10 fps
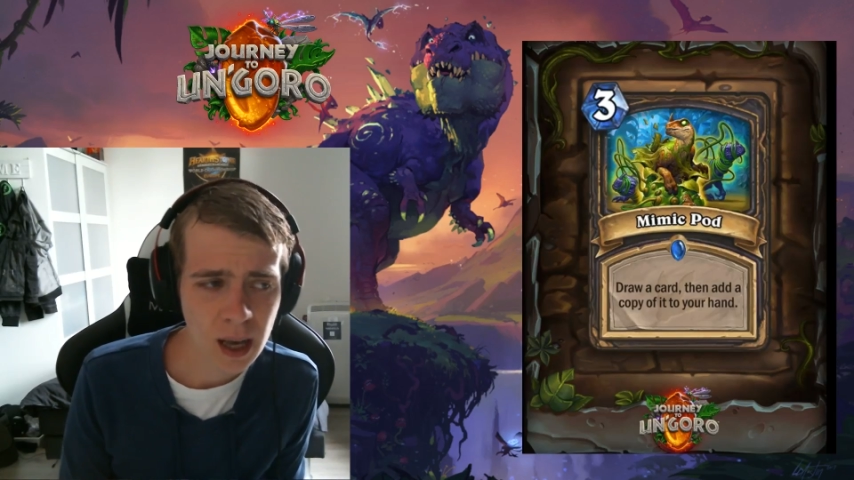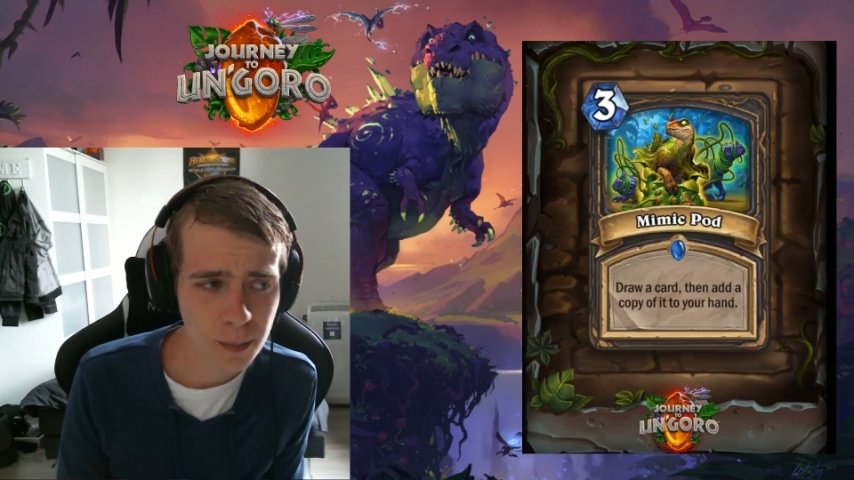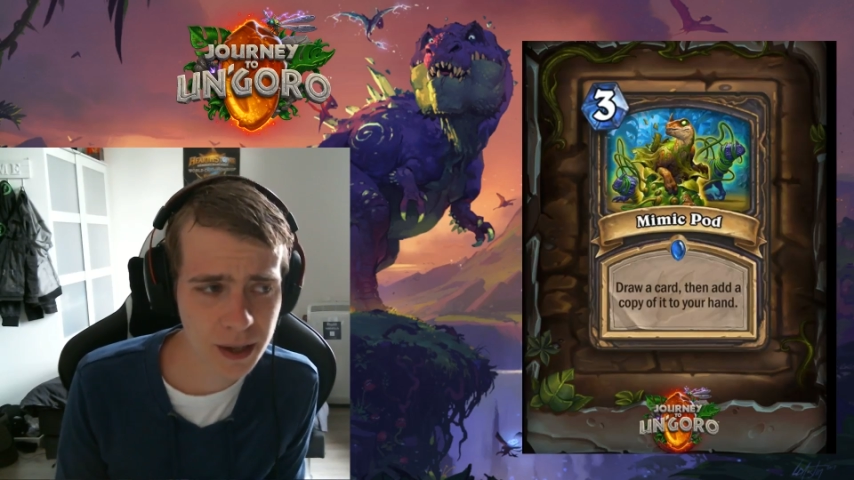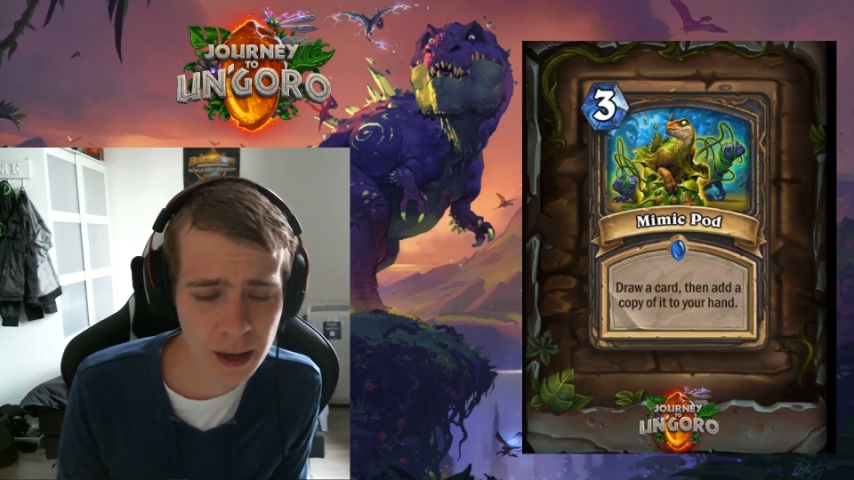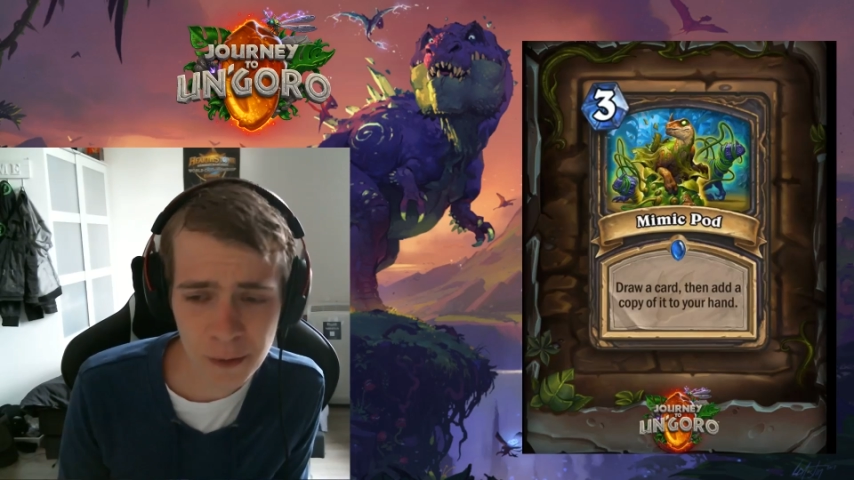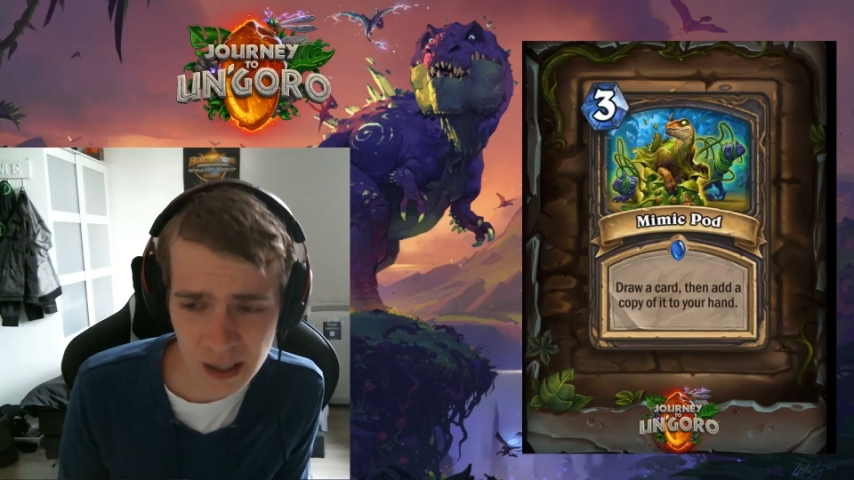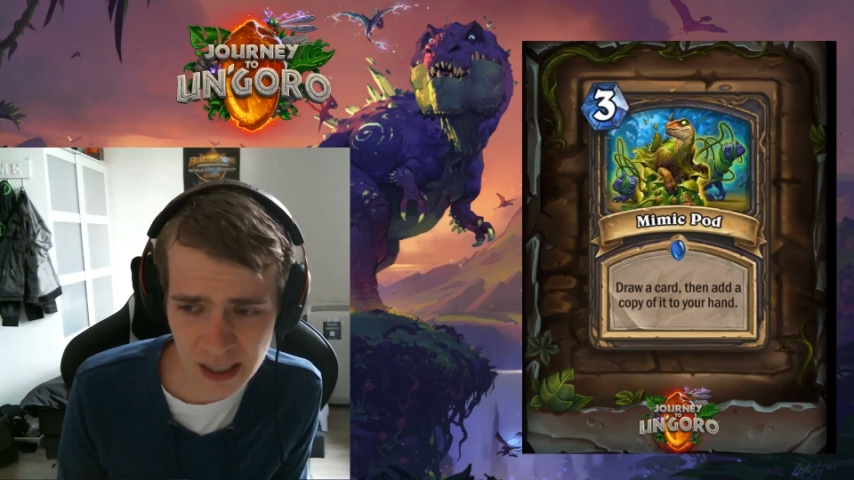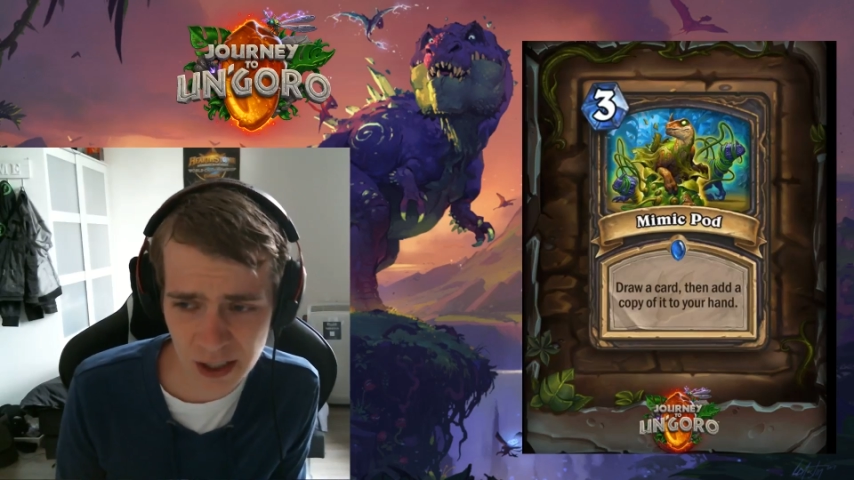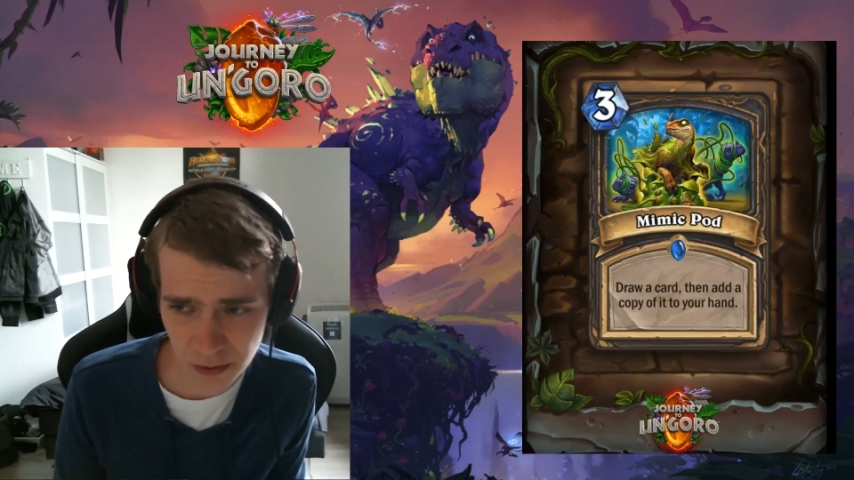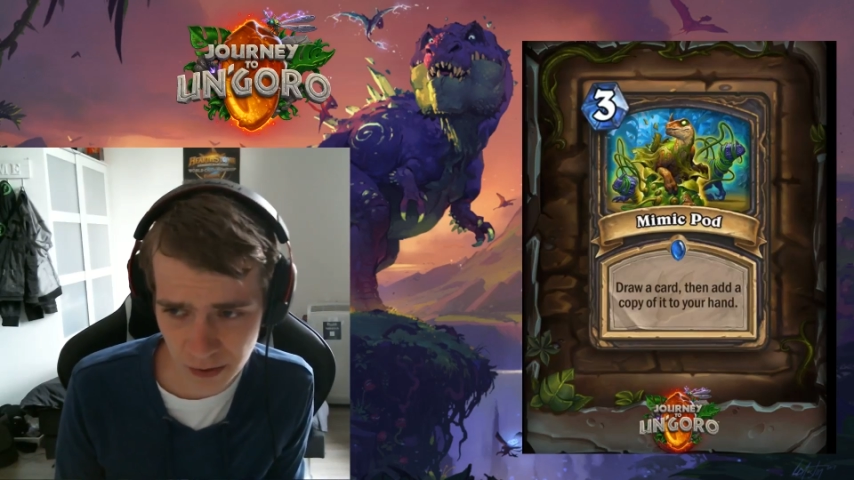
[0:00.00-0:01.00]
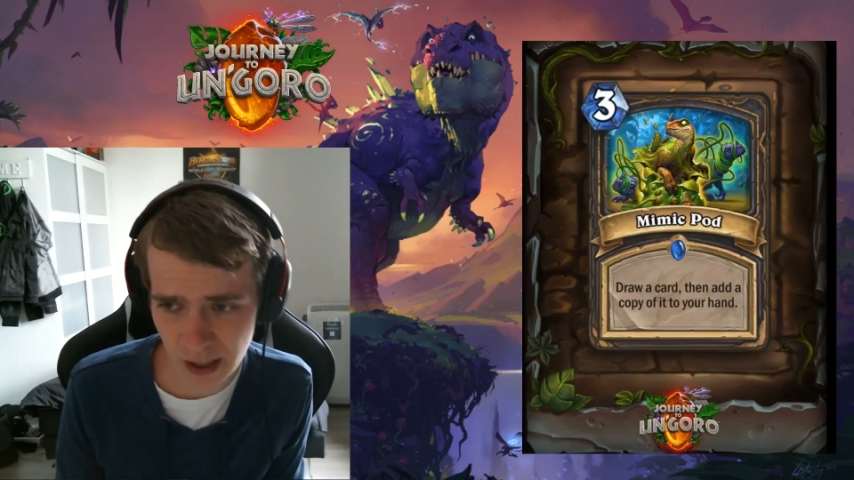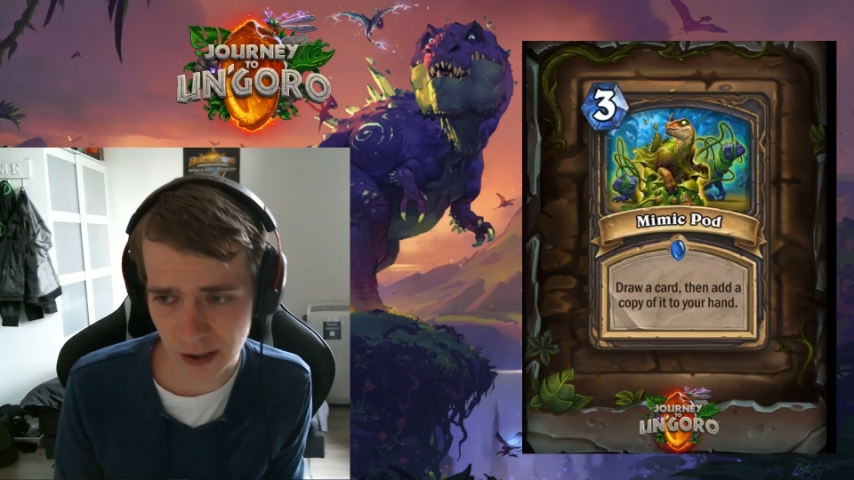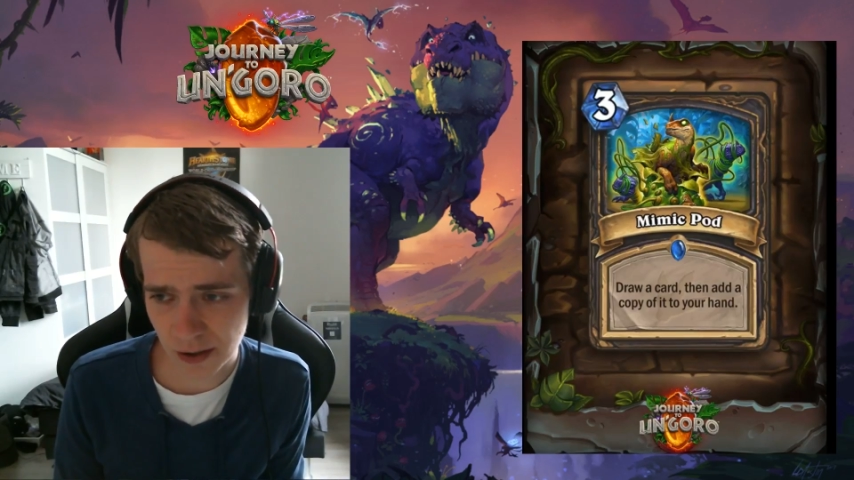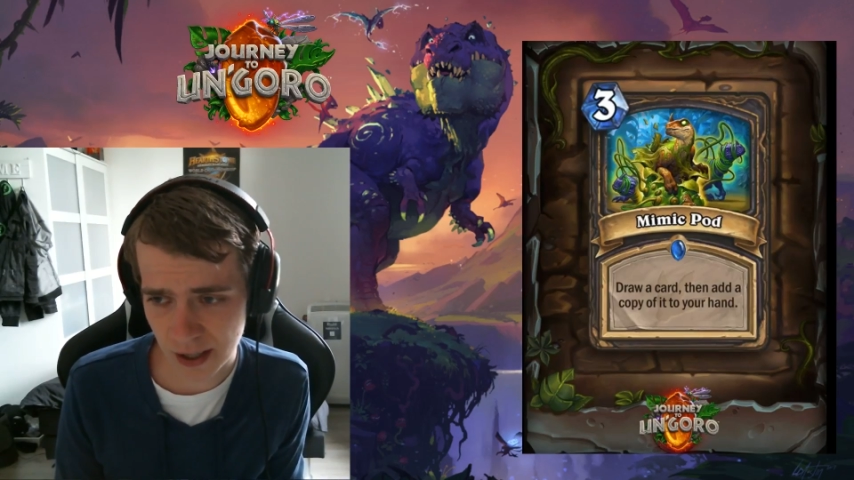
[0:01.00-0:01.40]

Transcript: But I think this is a really good